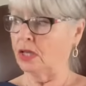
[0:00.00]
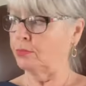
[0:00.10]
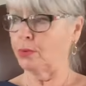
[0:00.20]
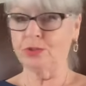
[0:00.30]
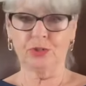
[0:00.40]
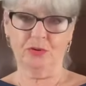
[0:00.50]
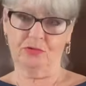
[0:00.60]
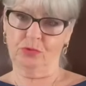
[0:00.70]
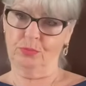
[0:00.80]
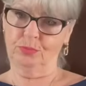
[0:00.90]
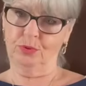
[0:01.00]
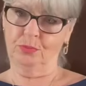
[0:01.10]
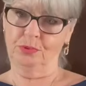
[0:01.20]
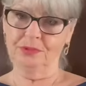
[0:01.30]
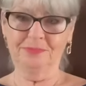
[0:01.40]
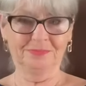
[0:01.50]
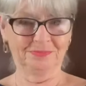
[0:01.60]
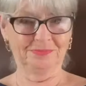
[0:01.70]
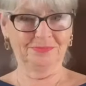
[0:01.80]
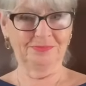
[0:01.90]
but we do have one pub
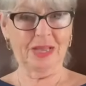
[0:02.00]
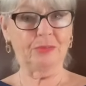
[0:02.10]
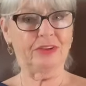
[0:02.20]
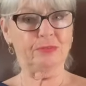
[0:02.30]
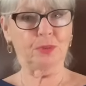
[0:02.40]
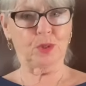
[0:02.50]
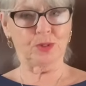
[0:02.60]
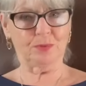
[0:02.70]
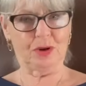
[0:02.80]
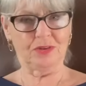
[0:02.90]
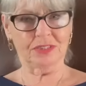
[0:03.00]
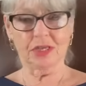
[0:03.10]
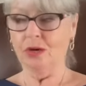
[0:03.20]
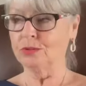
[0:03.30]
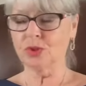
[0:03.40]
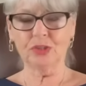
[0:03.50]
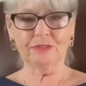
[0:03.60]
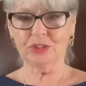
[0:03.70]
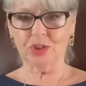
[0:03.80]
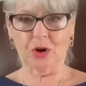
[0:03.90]
and we have a post box. We don't
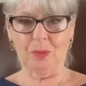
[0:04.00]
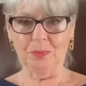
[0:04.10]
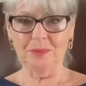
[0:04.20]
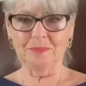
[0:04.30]
have a shop.